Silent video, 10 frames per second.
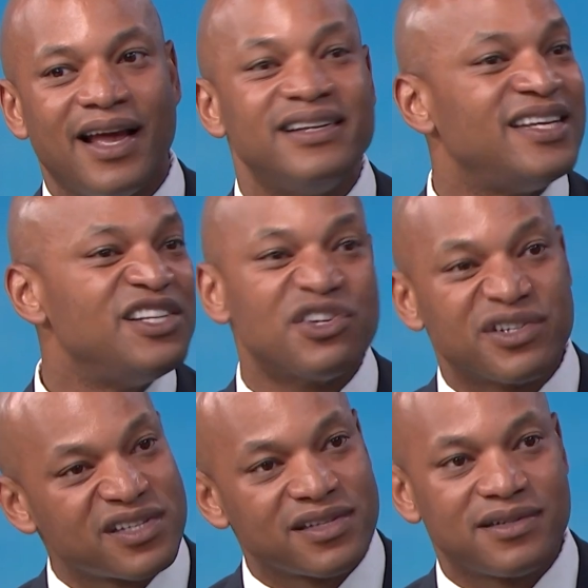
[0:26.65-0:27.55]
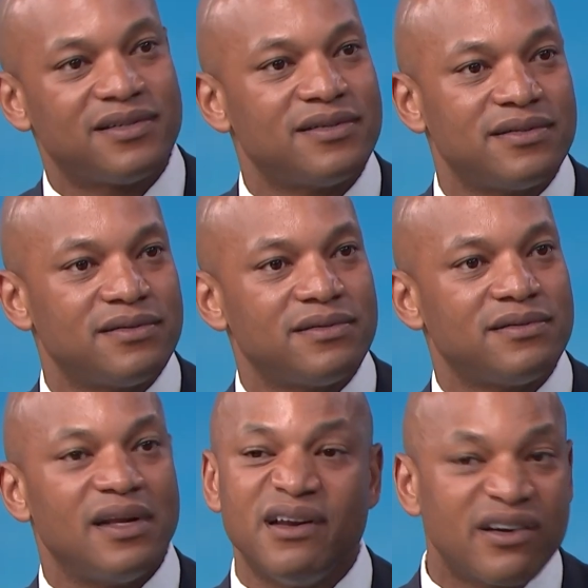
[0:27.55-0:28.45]
and teachers
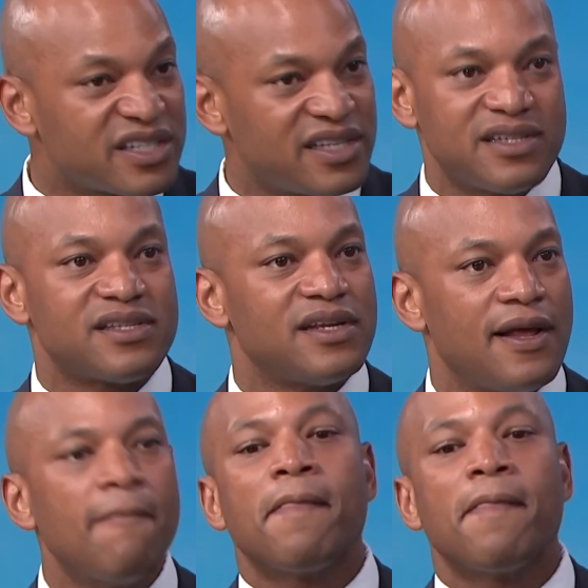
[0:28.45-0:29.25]
and nurses